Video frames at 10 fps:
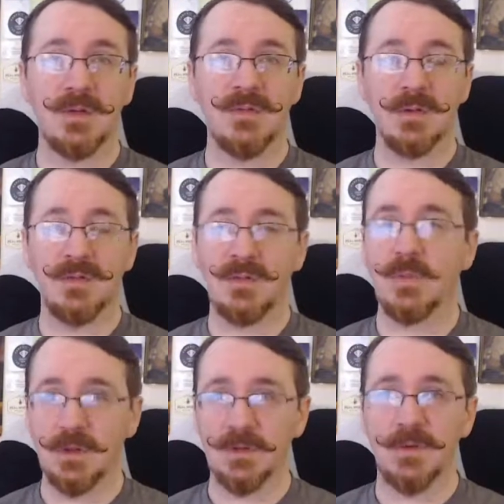It's like
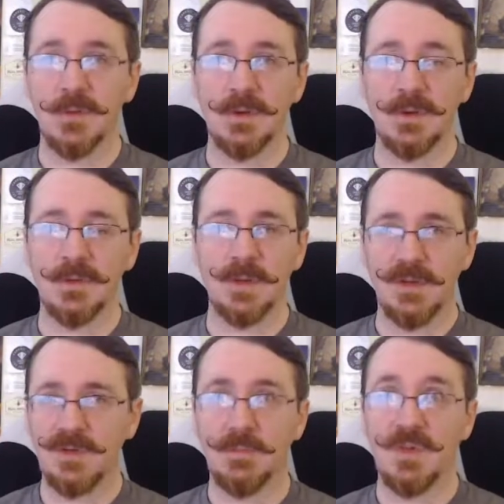something to look forward to
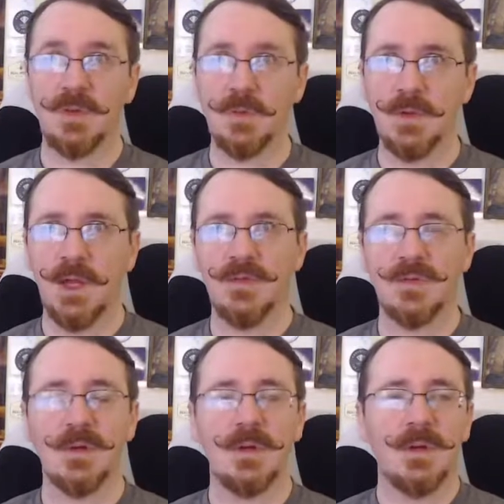when I say mystery
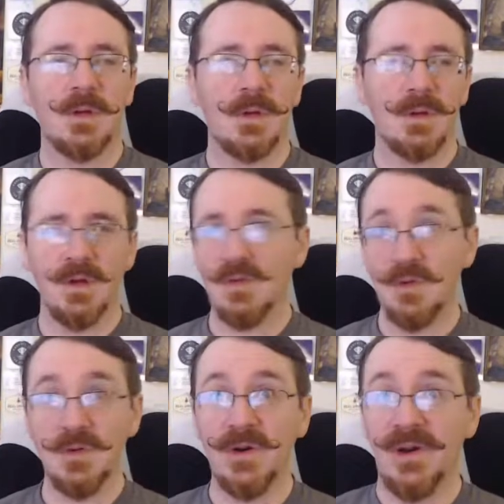guest
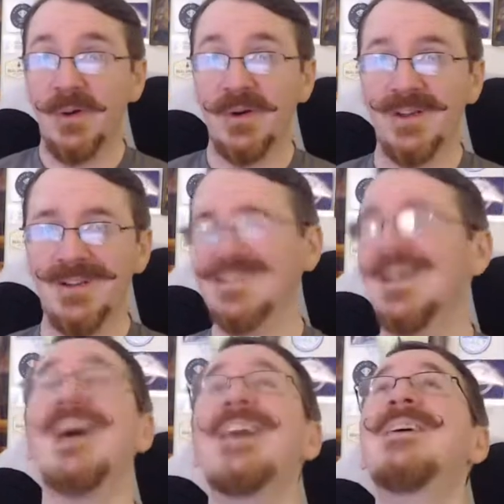because you don't know who it is
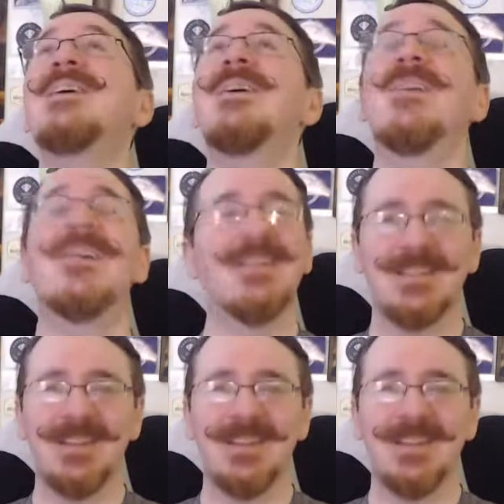and I do.